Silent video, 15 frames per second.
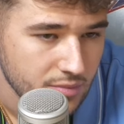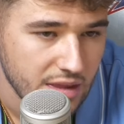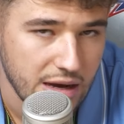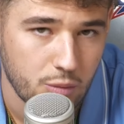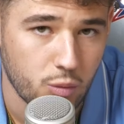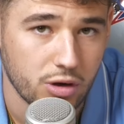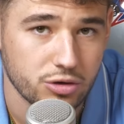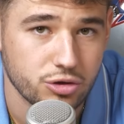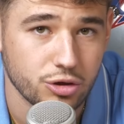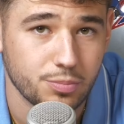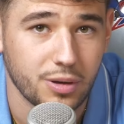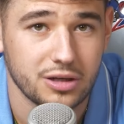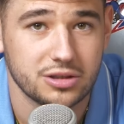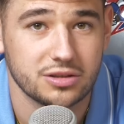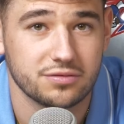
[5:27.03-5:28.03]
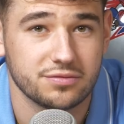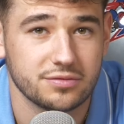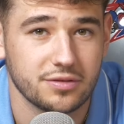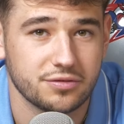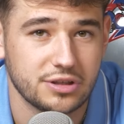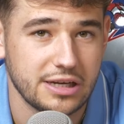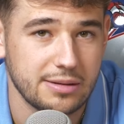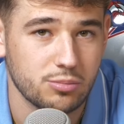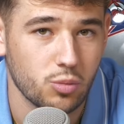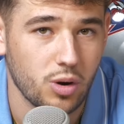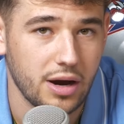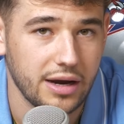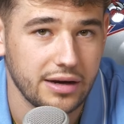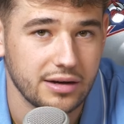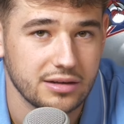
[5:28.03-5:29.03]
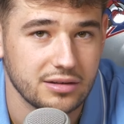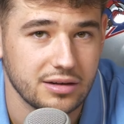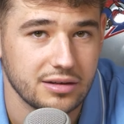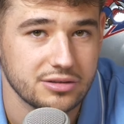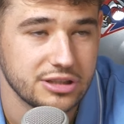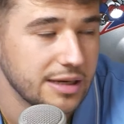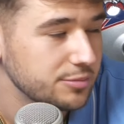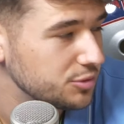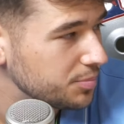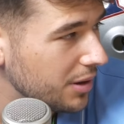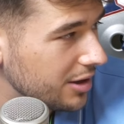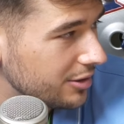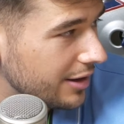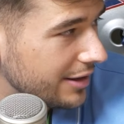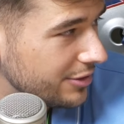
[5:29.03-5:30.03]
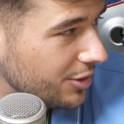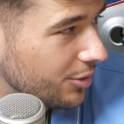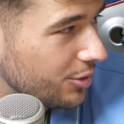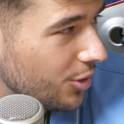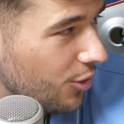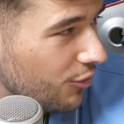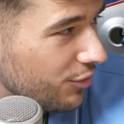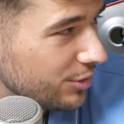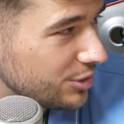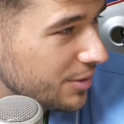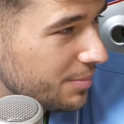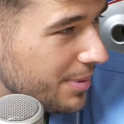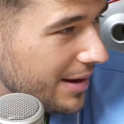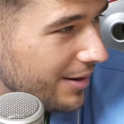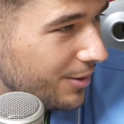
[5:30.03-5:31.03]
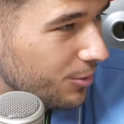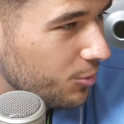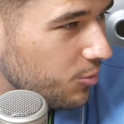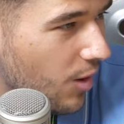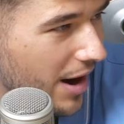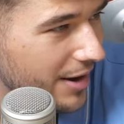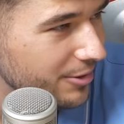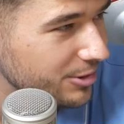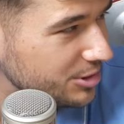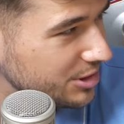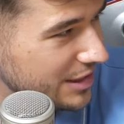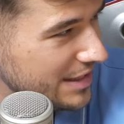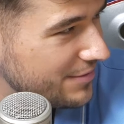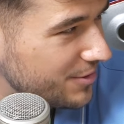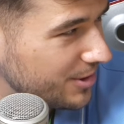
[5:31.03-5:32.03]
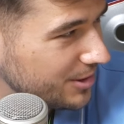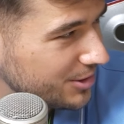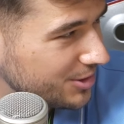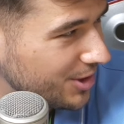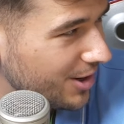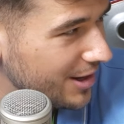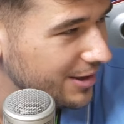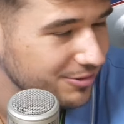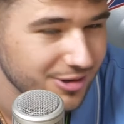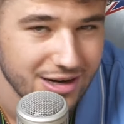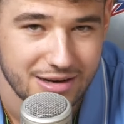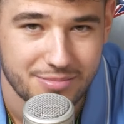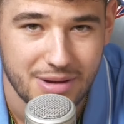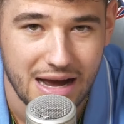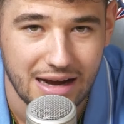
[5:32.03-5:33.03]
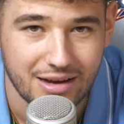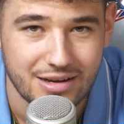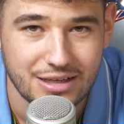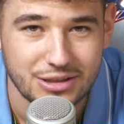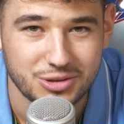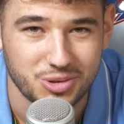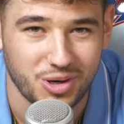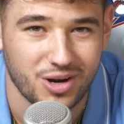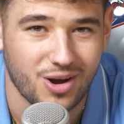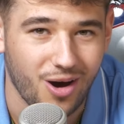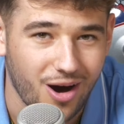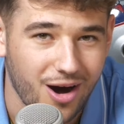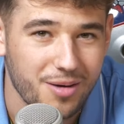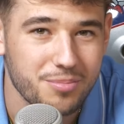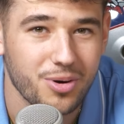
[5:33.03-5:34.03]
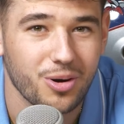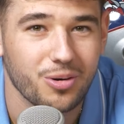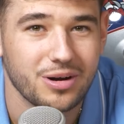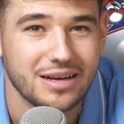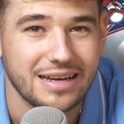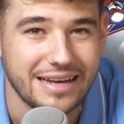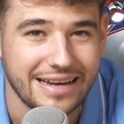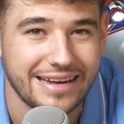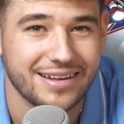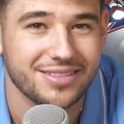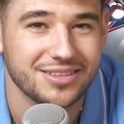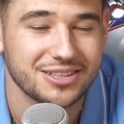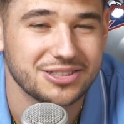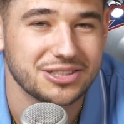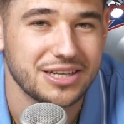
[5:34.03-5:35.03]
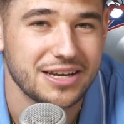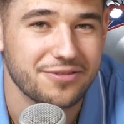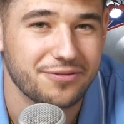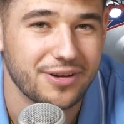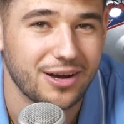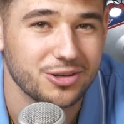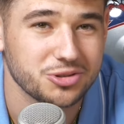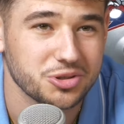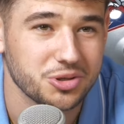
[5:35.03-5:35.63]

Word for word: that one-two punch of, of Tim White and, and James Butler. I don't know if there's a better wide receiver and starting running back sort of combo in the CFL.